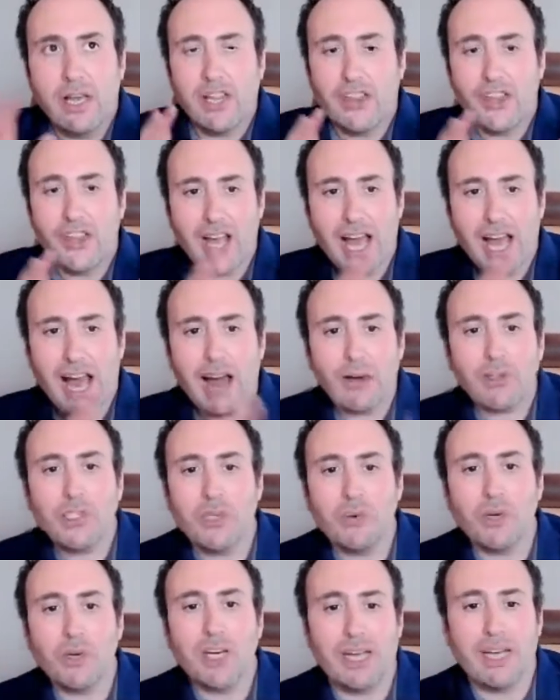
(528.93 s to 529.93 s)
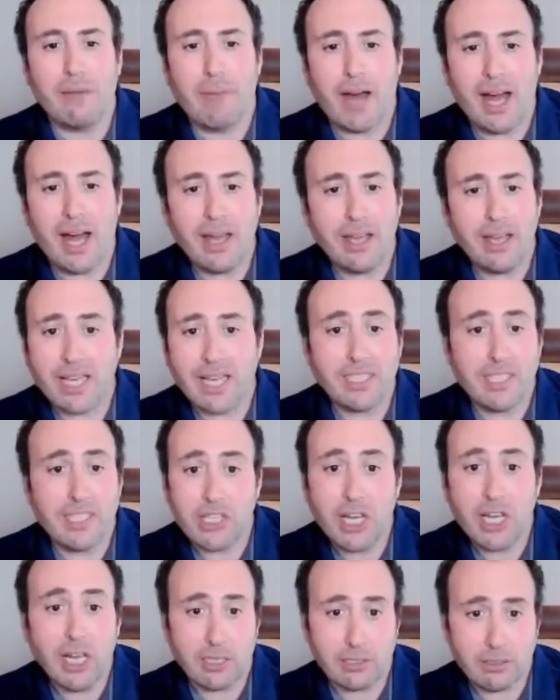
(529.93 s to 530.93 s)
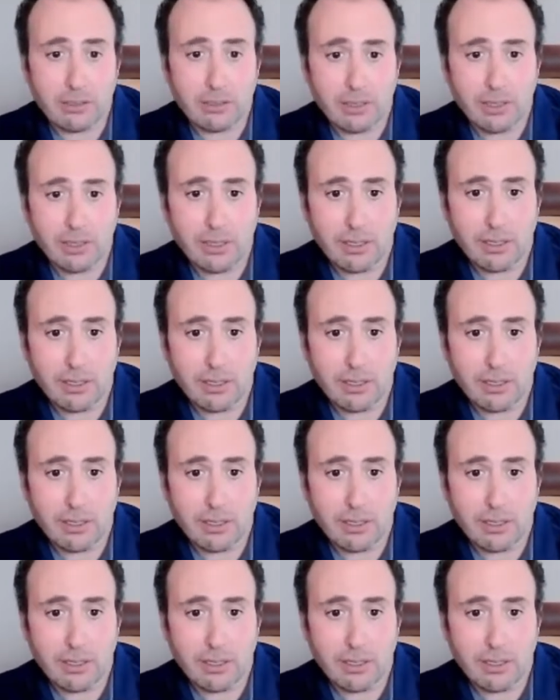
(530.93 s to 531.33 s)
the house you were going to buy hasn't changed